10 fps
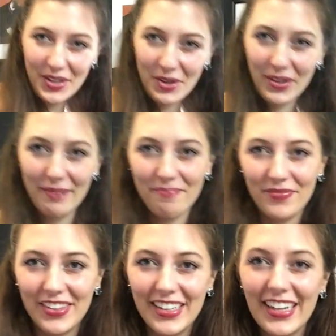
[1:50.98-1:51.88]
Okay,
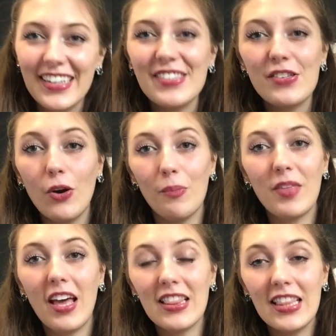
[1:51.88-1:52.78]
so
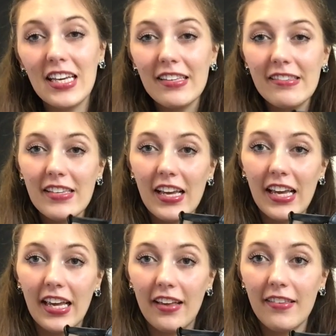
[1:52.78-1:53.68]
this
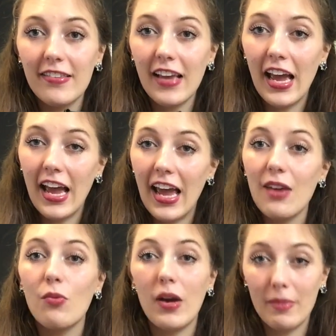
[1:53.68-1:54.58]
is
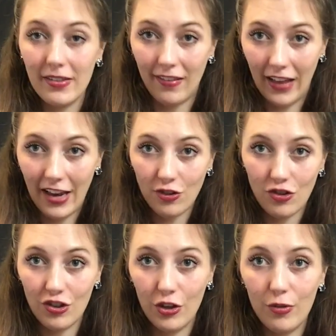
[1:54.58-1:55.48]
a women's Latin
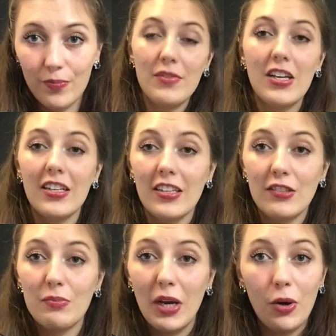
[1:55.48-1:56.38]
shoe. This
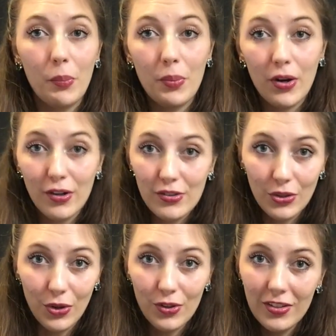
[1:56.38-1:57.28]
is my own
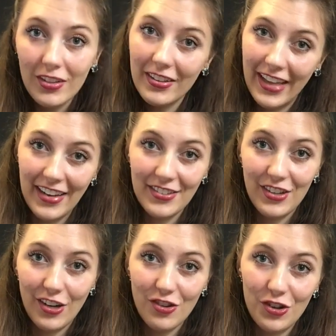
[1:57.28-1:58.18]
personal Latin
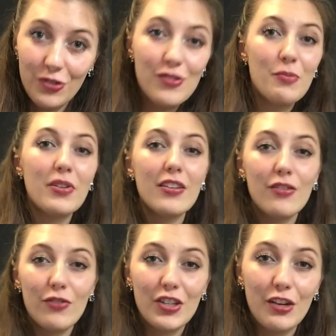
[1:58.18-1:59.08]
dance shoe, so
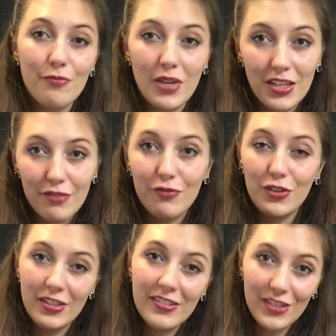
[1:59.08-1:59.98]
please forgive me
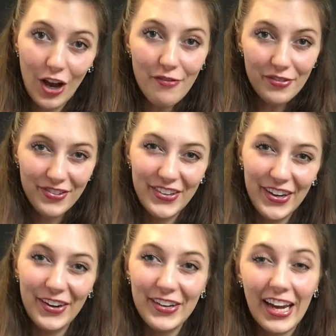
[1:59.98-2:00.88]
for the scuffs,
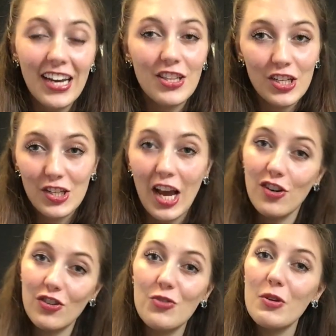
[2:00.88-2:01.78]
okay? I think it's
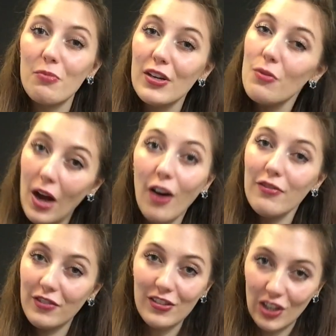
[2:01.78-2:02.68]
actually doing pretty well for as